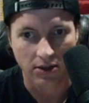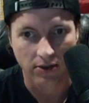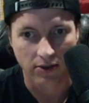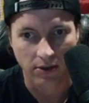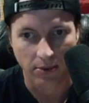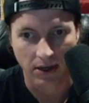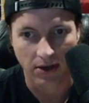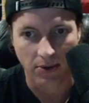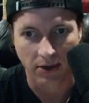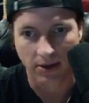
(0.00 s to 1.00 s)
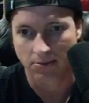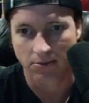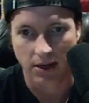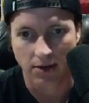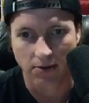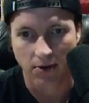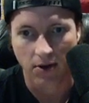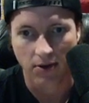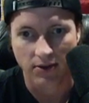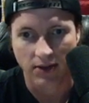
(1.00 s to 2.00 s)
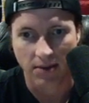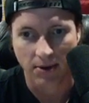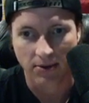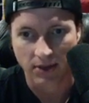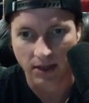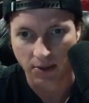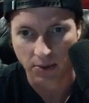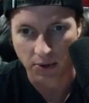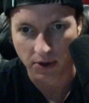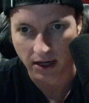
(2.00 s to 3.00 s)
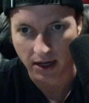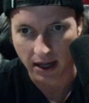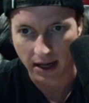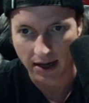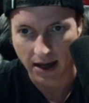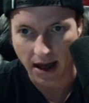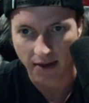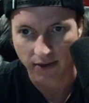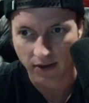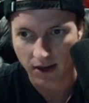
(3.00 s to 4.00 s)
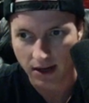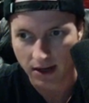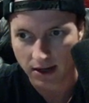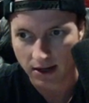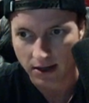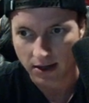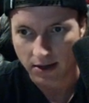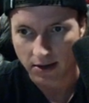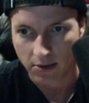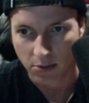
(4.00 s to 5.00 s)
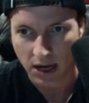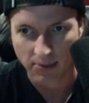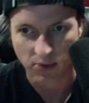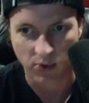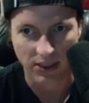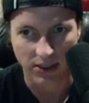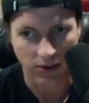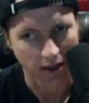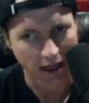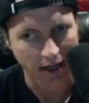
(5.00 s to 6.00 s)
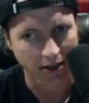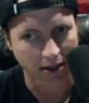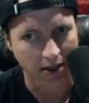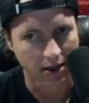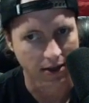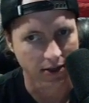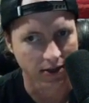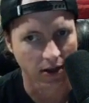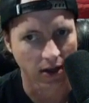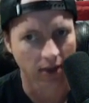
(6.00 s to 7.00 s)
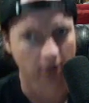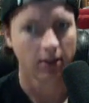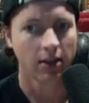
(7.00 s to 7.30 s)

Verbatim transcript: CBO. Oh, we get all the same. I was thinking we were gonna get an FE. Perhaps we do later in the song.